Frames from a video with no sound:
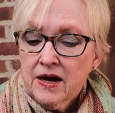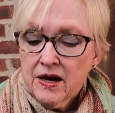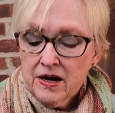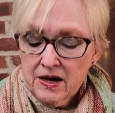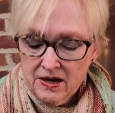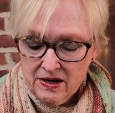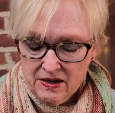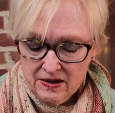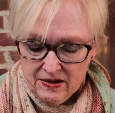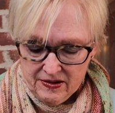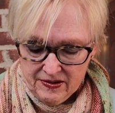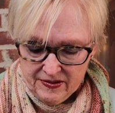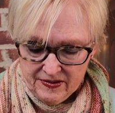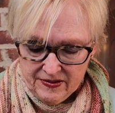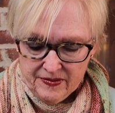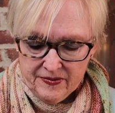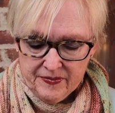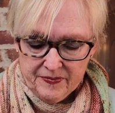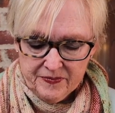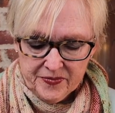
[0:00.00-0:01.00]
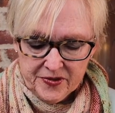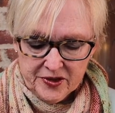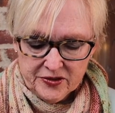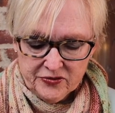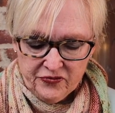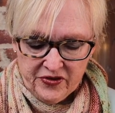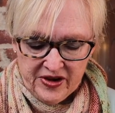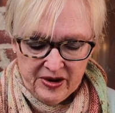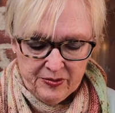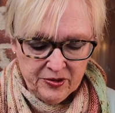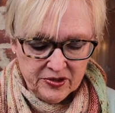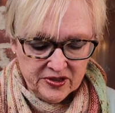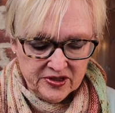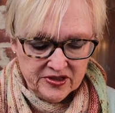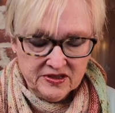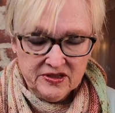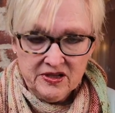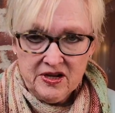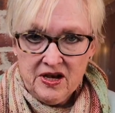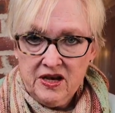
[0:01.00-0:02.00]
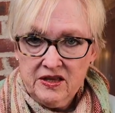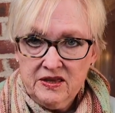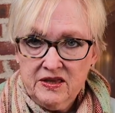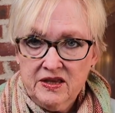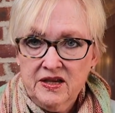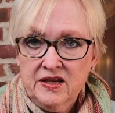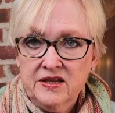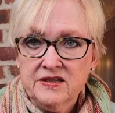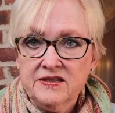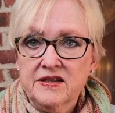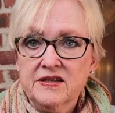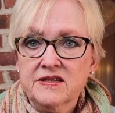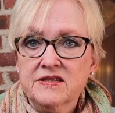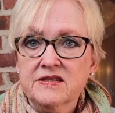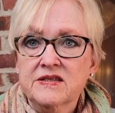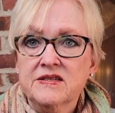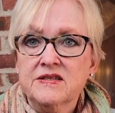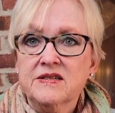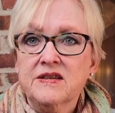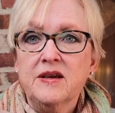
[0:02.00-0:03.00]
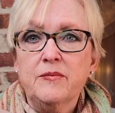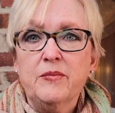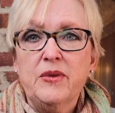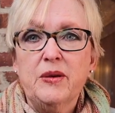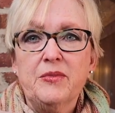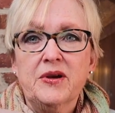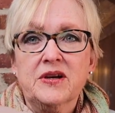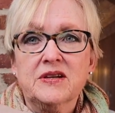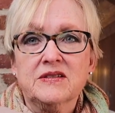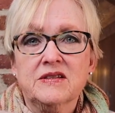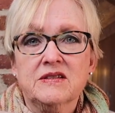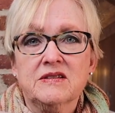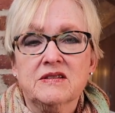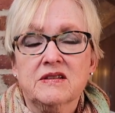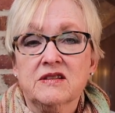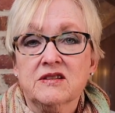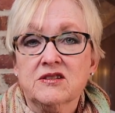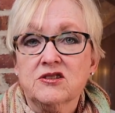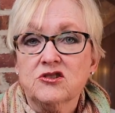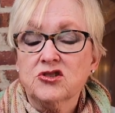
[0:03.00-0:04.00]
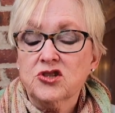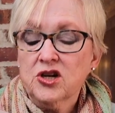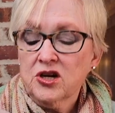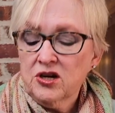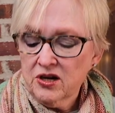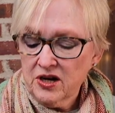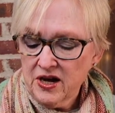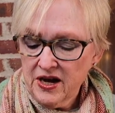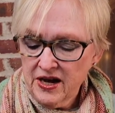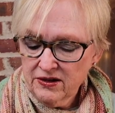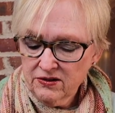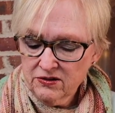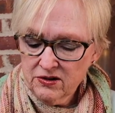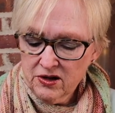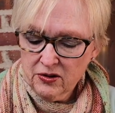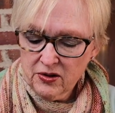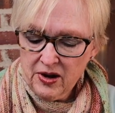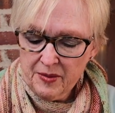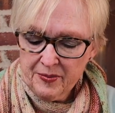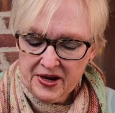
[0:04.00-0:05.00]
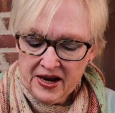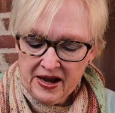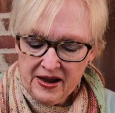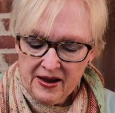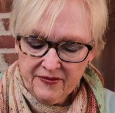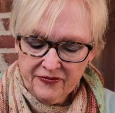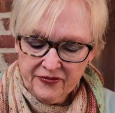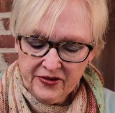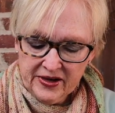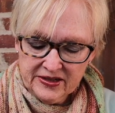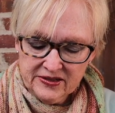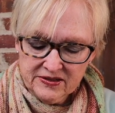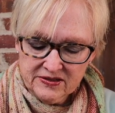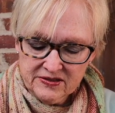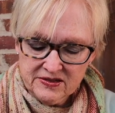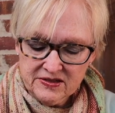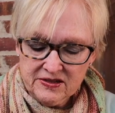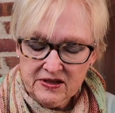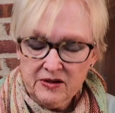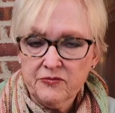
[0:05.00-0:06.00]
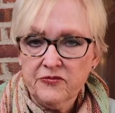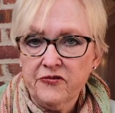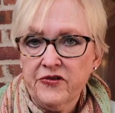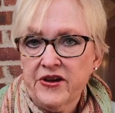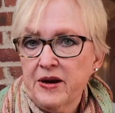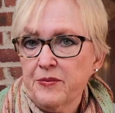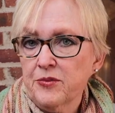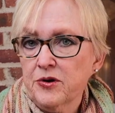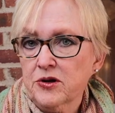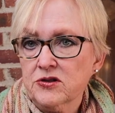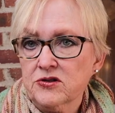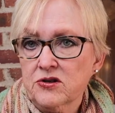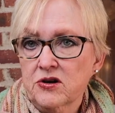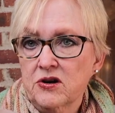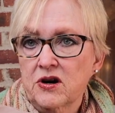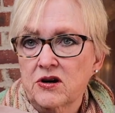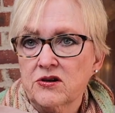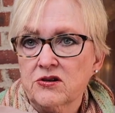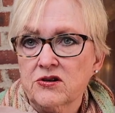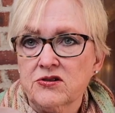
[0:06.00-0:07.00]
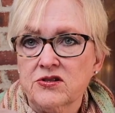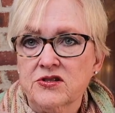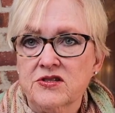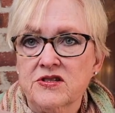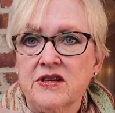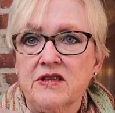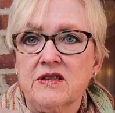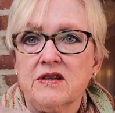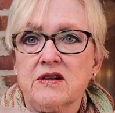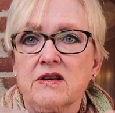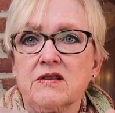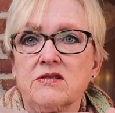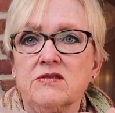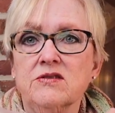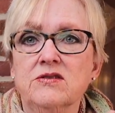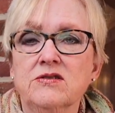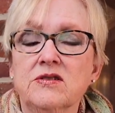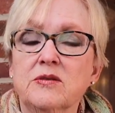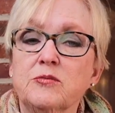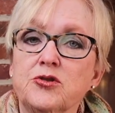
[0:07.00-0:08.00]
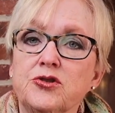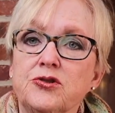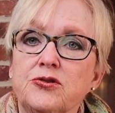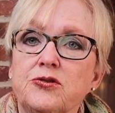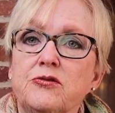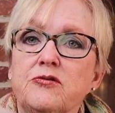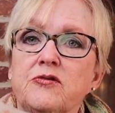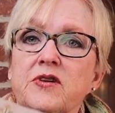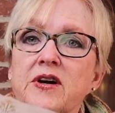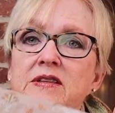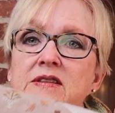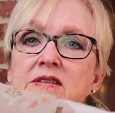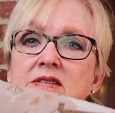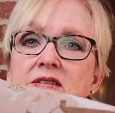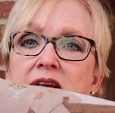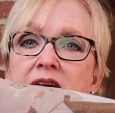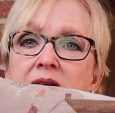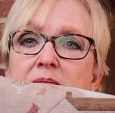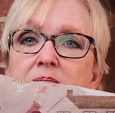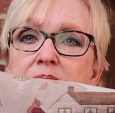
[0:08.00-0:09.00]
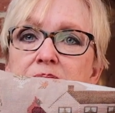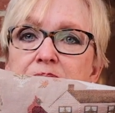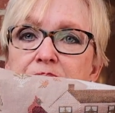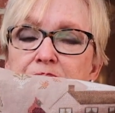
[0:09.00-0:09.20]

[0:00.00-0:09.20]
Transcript: This fabric is not the easiest to see, maybe because it's a little dark. I don't know. I mean, I find some fabrics are harder to see than others. I'm sure you find the same.